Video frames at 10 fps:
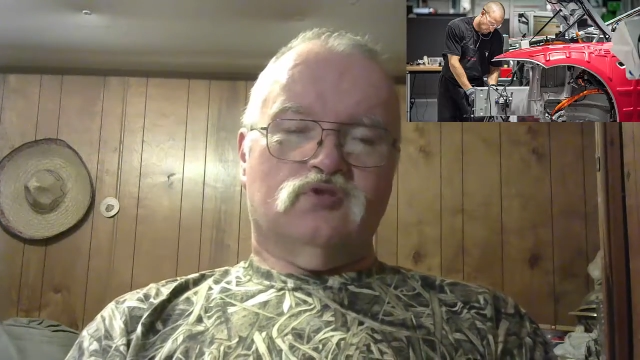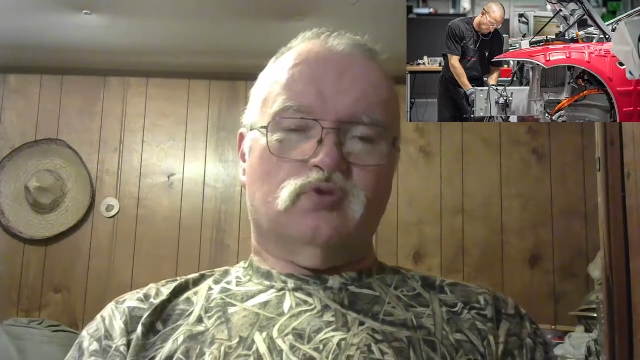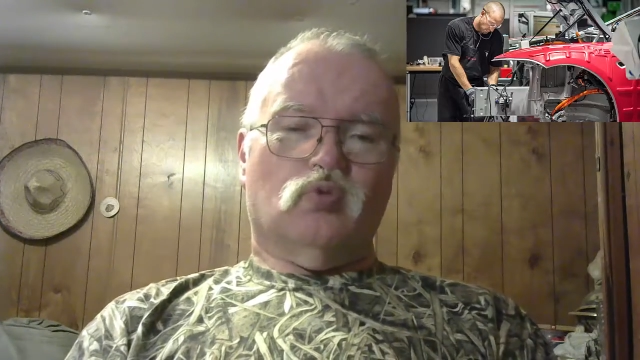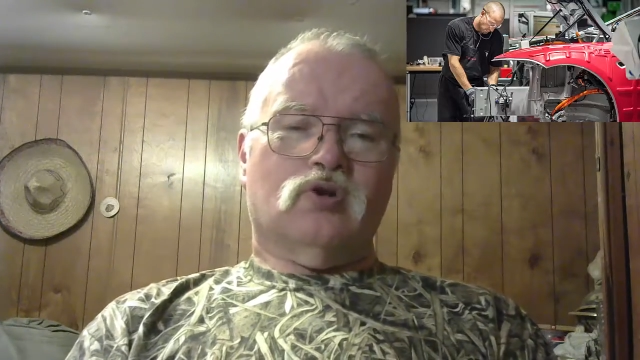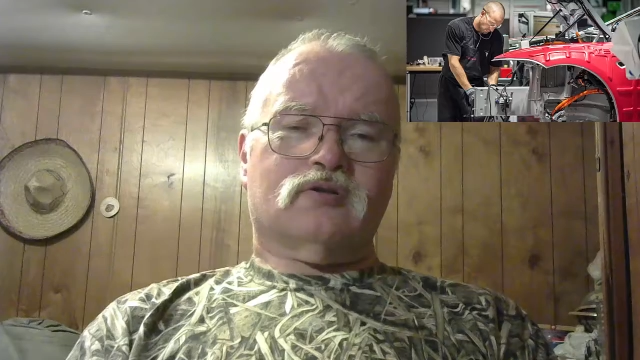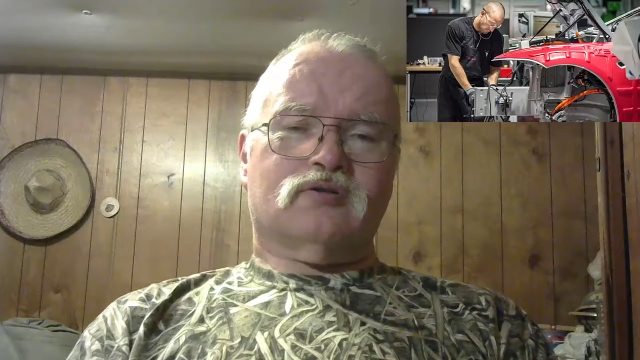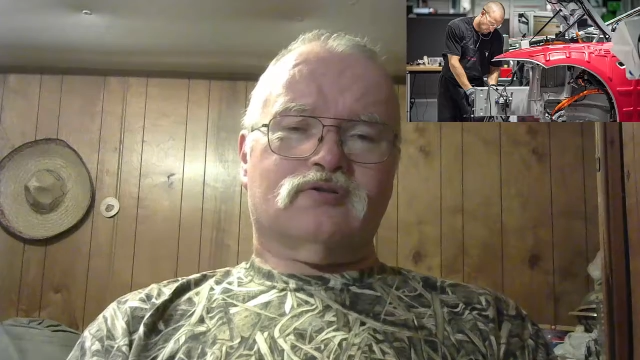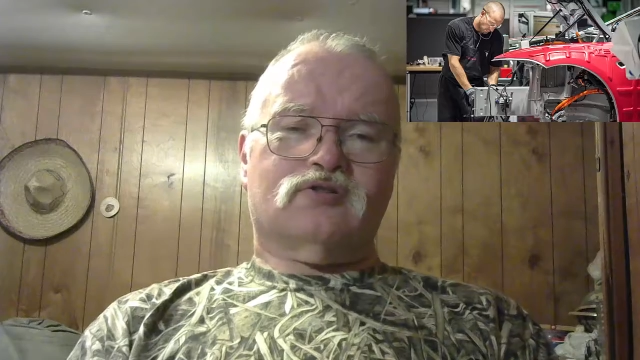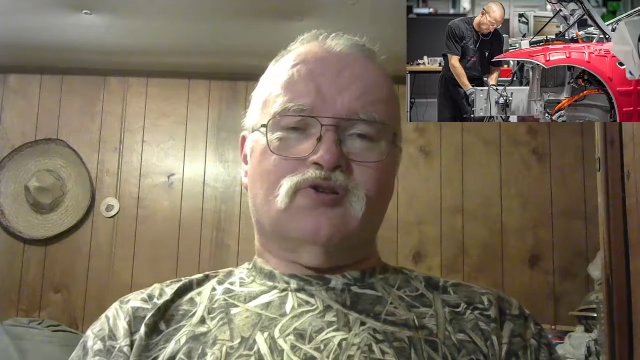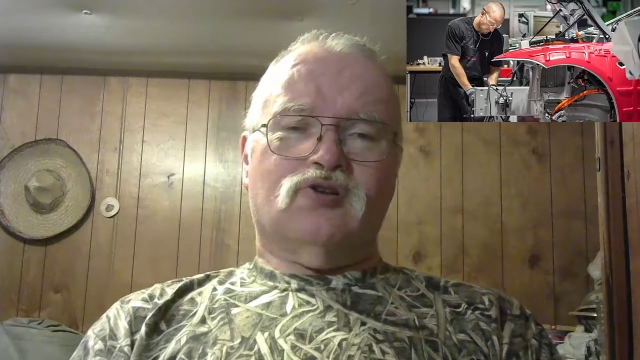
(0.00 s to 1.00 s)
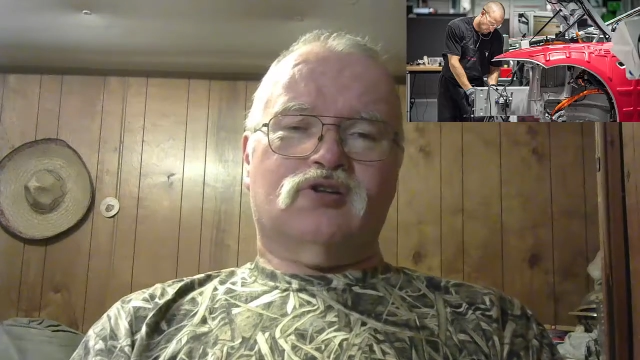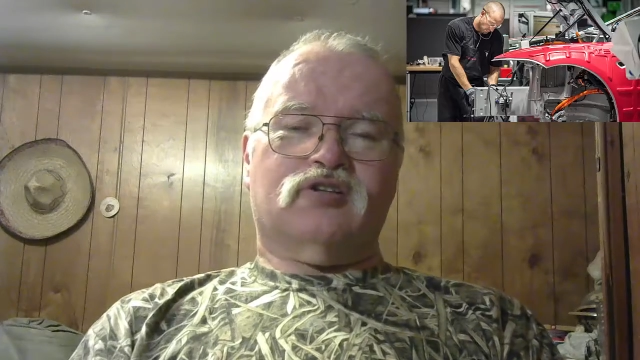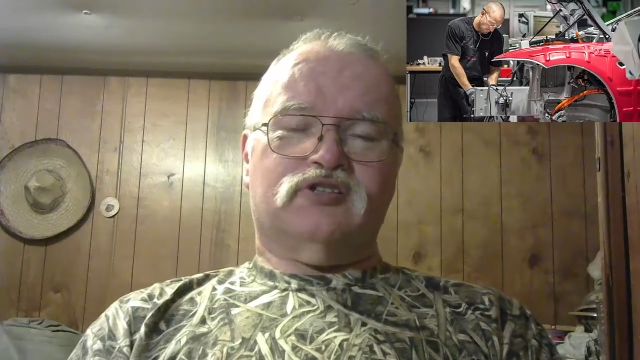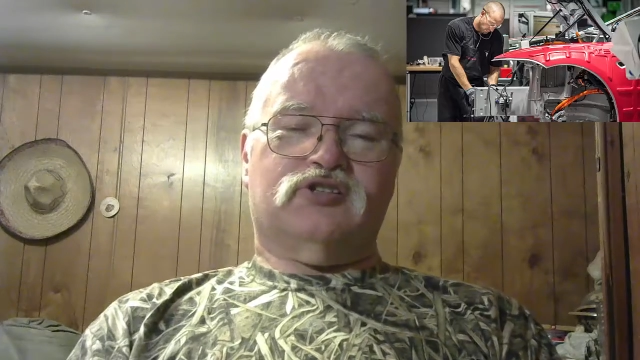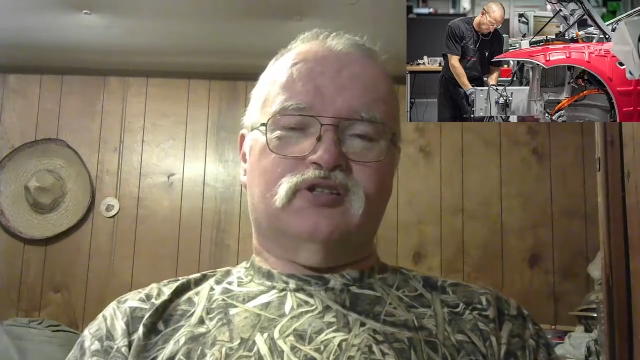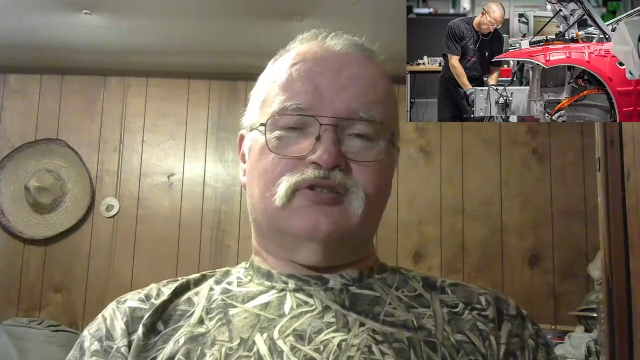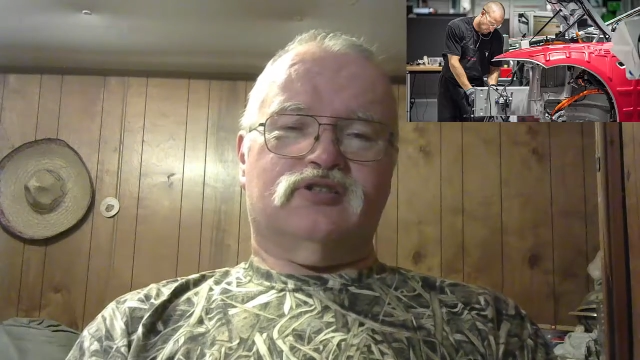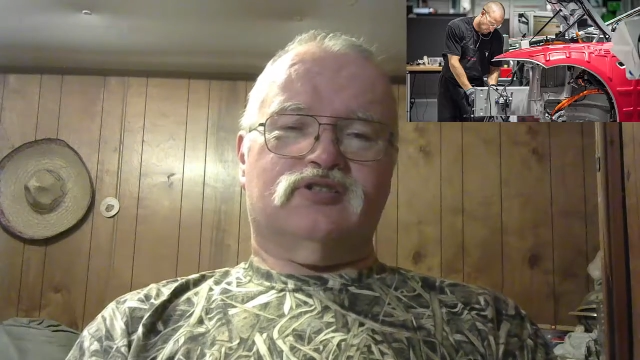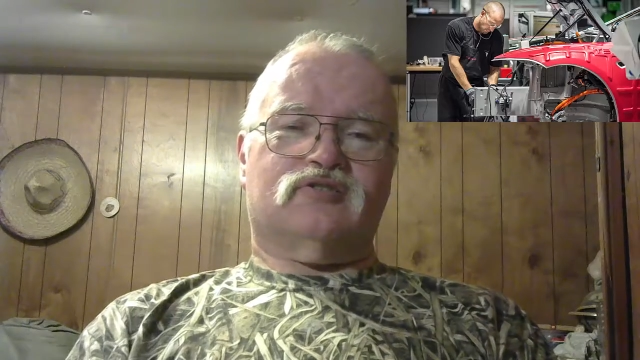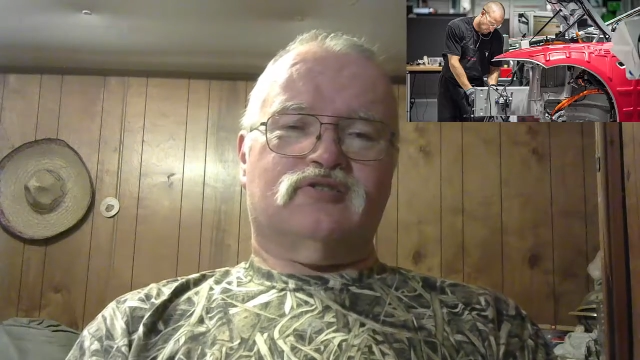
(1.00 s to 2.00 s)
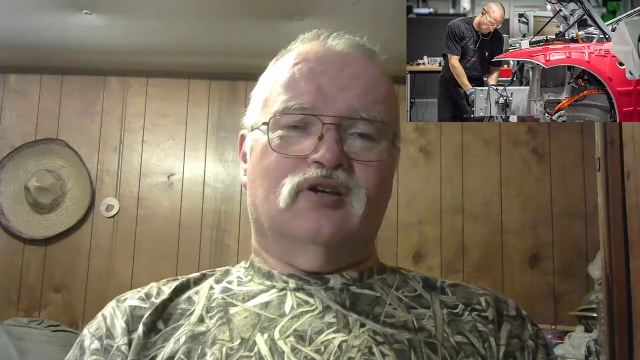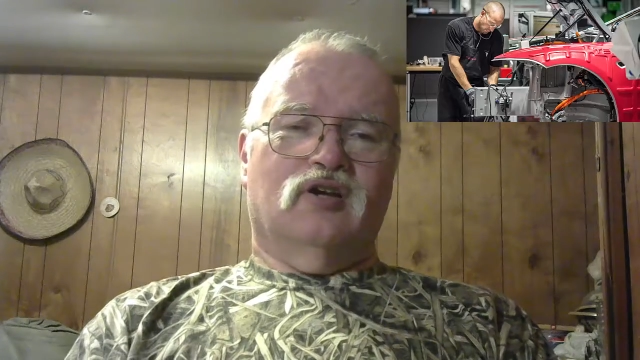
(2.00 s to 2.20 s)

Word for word: to work so long that you're just